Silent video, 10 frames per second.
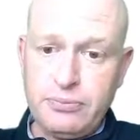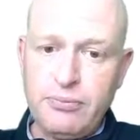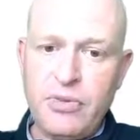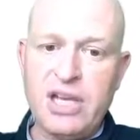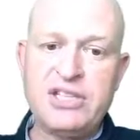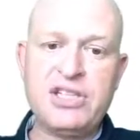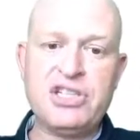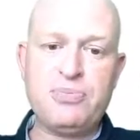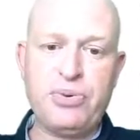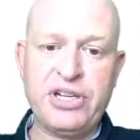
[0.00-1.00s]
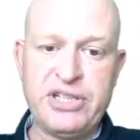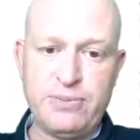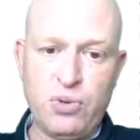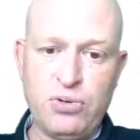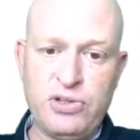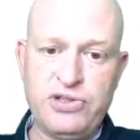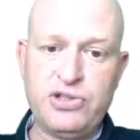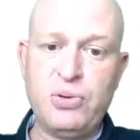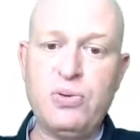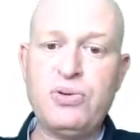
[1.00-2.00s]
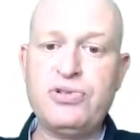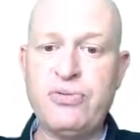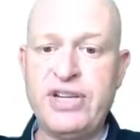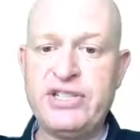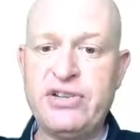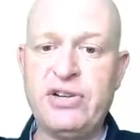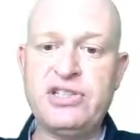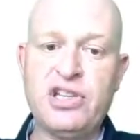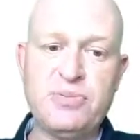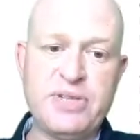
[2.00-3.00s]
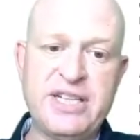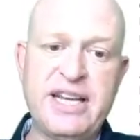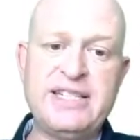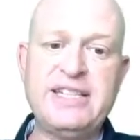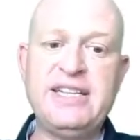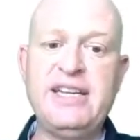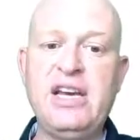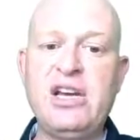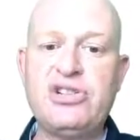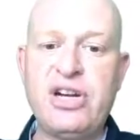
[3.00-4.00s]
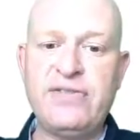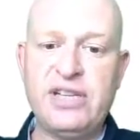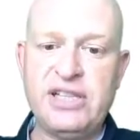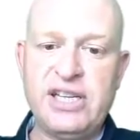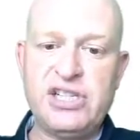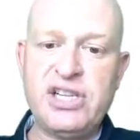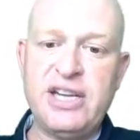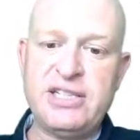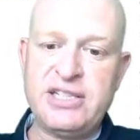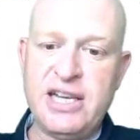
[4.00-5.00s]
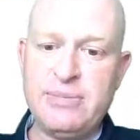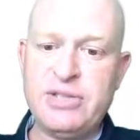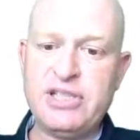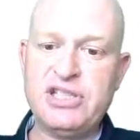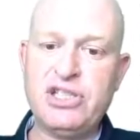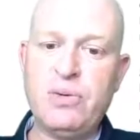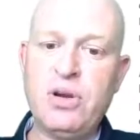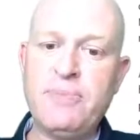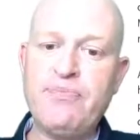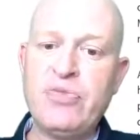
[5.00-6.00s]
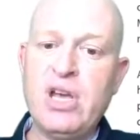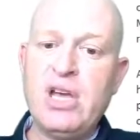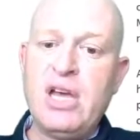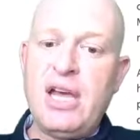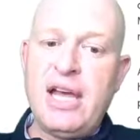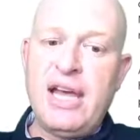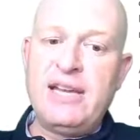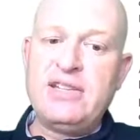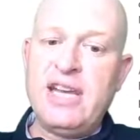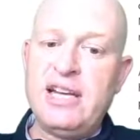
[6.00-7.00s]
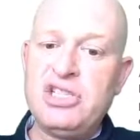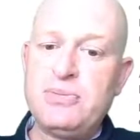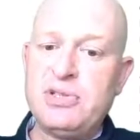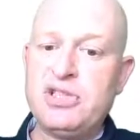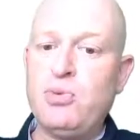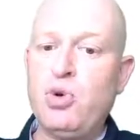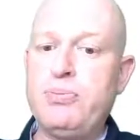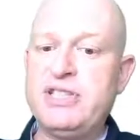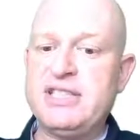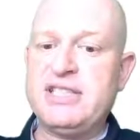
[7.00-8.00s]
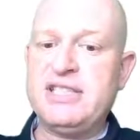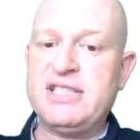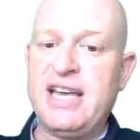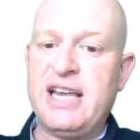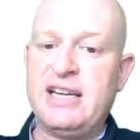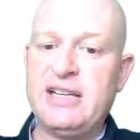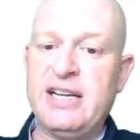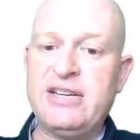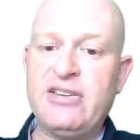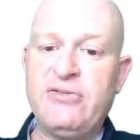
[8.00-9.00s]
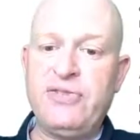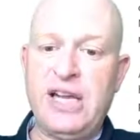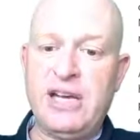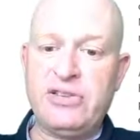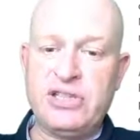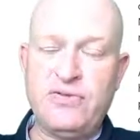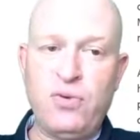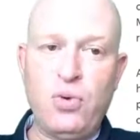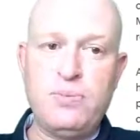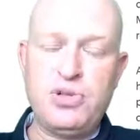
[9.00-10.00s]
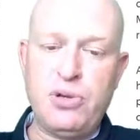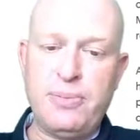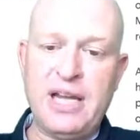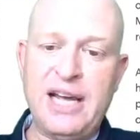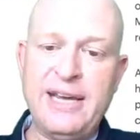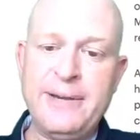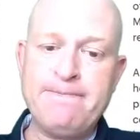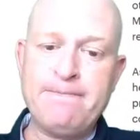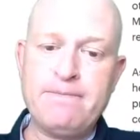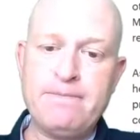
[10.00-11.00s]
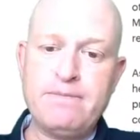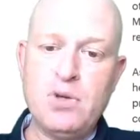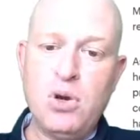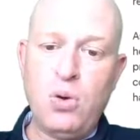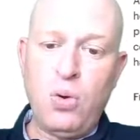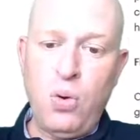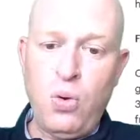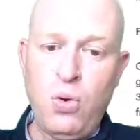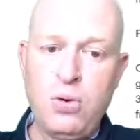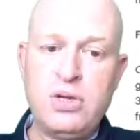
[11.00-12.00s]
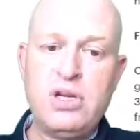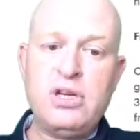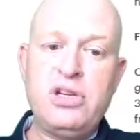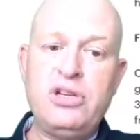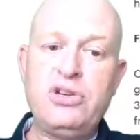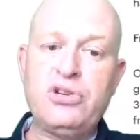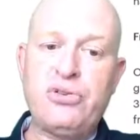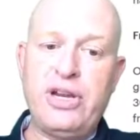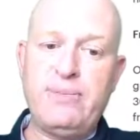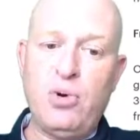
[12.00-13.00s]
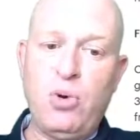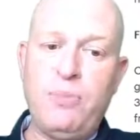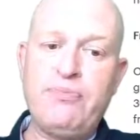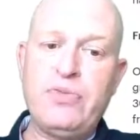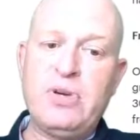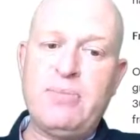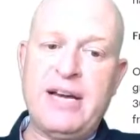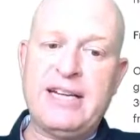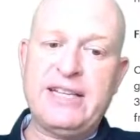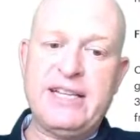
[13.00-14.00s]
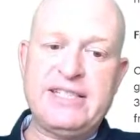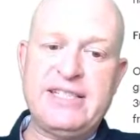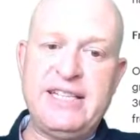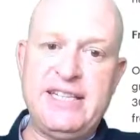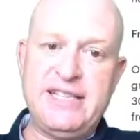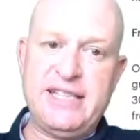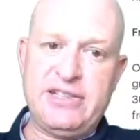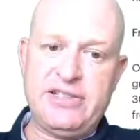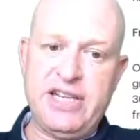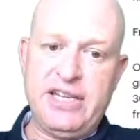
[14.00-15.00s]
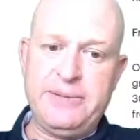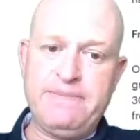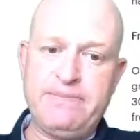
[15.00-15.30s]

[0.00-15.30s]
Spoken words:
such as bricks and mortar stores, restaurants, hospitality, travel and leisure, entertainment, and so on. And eligible small businesses can click the fill out this form to apply, or you could read more by clicking see details here.